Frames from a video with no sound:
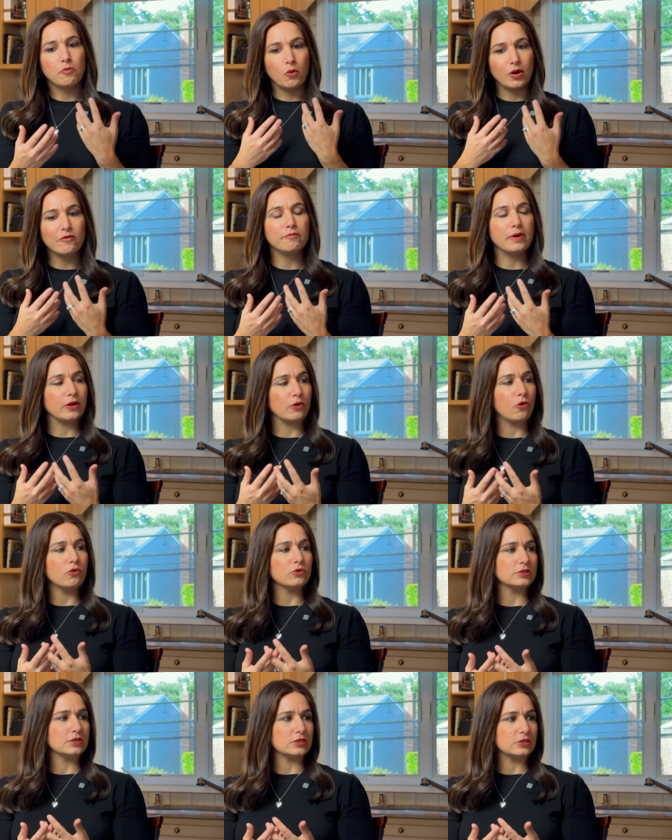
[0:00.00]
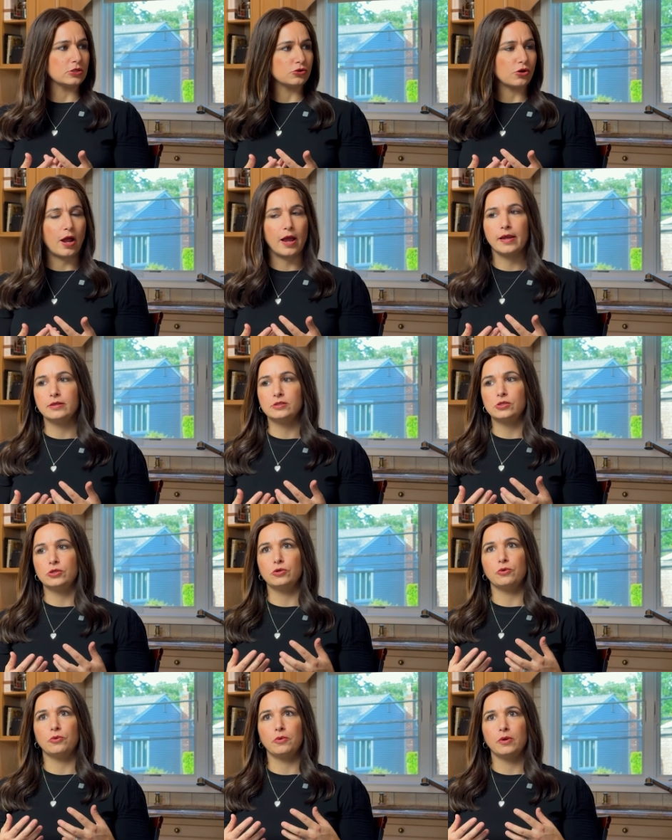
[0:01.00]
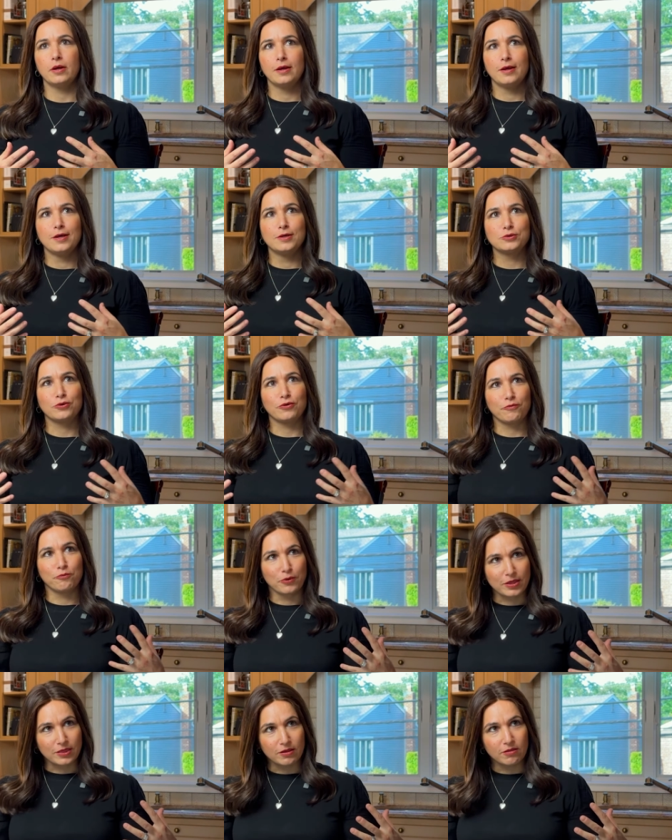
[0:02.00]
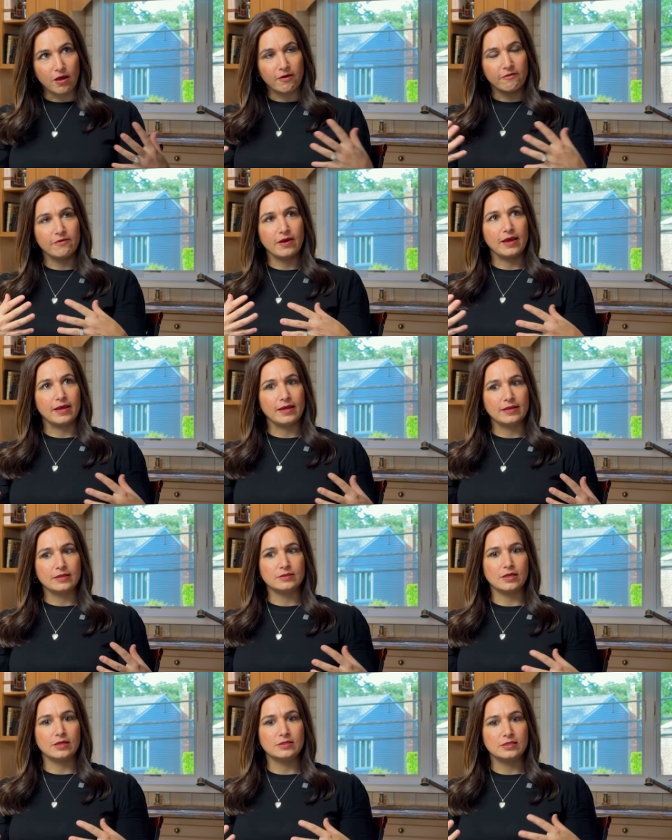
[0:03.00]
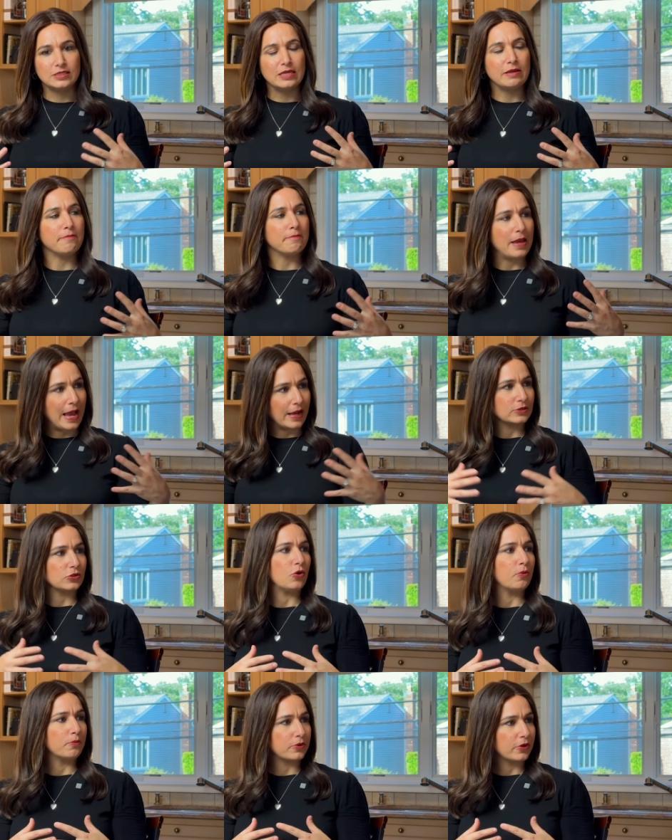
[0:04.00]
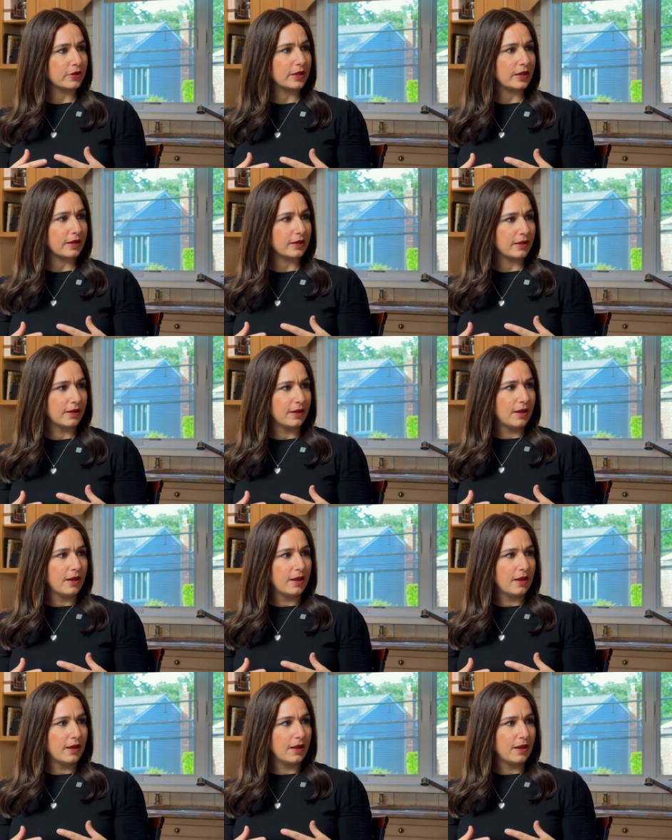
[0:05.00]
one of my goals is to try to sort of bring the love and esteem back to home cooking